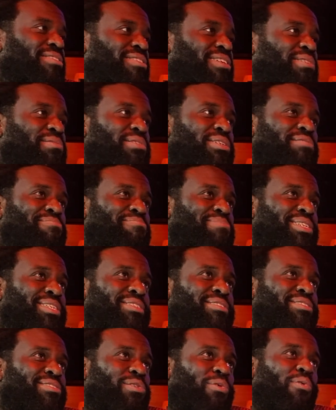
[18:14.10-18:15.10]
it would have
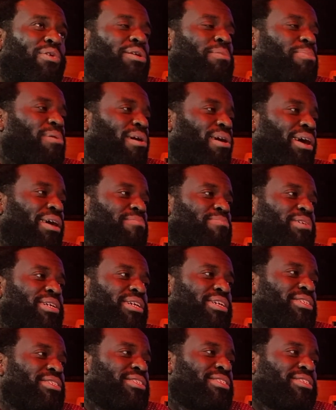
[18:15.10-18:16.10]
been torn apart
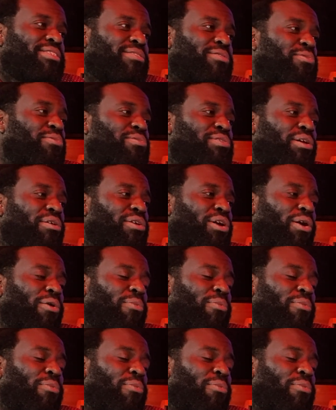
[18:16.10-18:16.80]
because who we gonna go